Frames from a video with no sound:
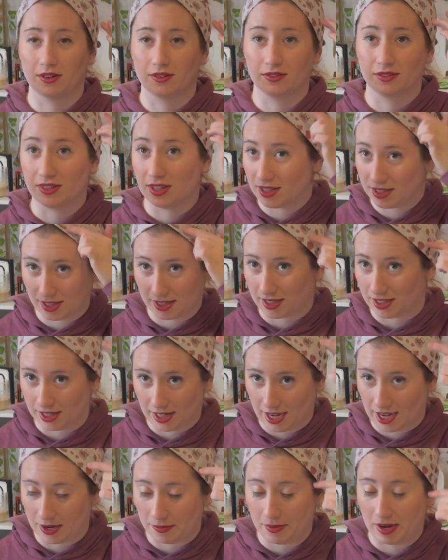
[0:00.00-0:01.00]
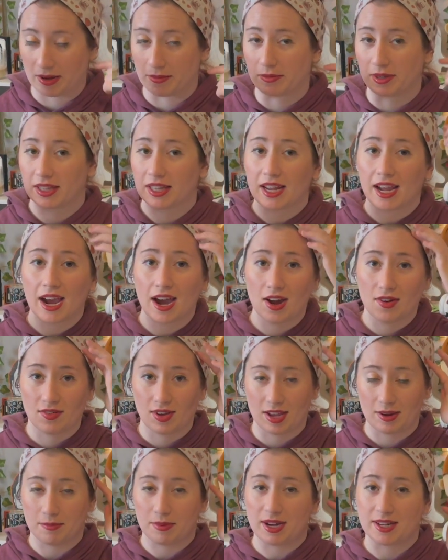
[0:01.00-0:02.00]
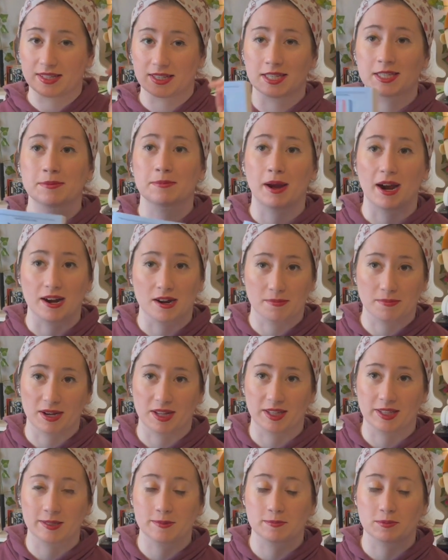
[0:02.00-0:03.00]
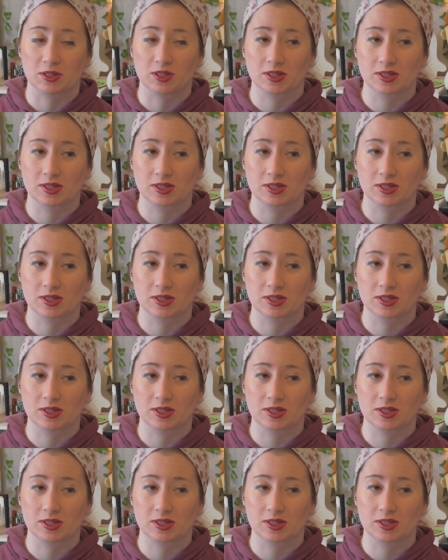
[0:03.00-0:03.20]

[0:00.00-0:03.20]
this isn't the headband, but they have headbands inspired by this book.